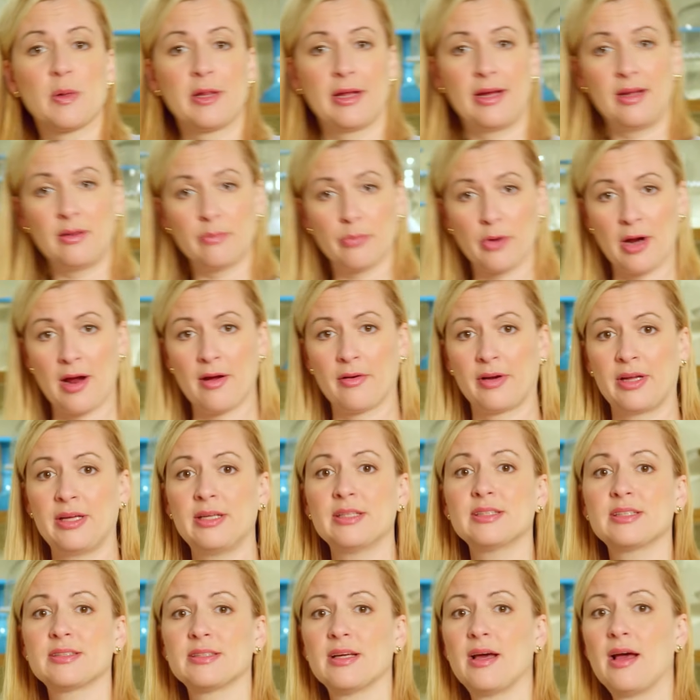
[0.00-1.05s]
plain
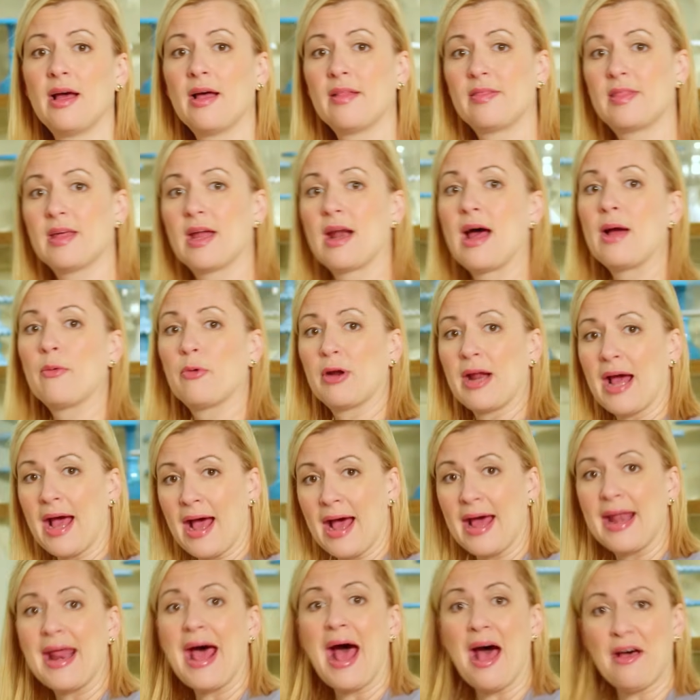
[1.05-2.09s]
brownies, then I would
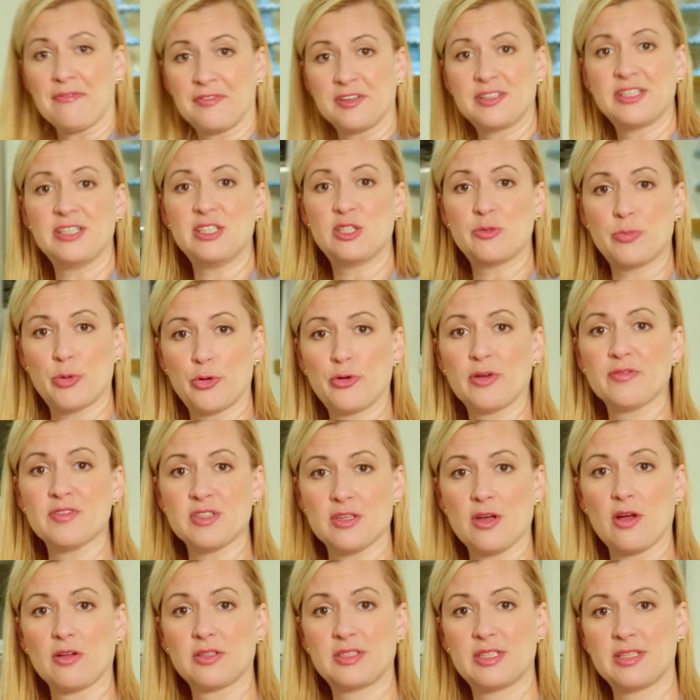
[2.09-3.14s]
add 1/2 teaspoon of
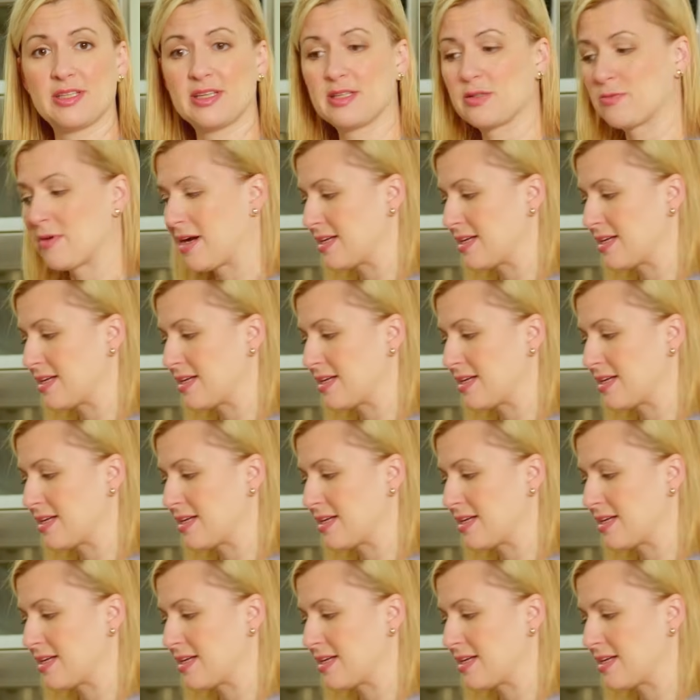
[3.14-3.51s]
salt to this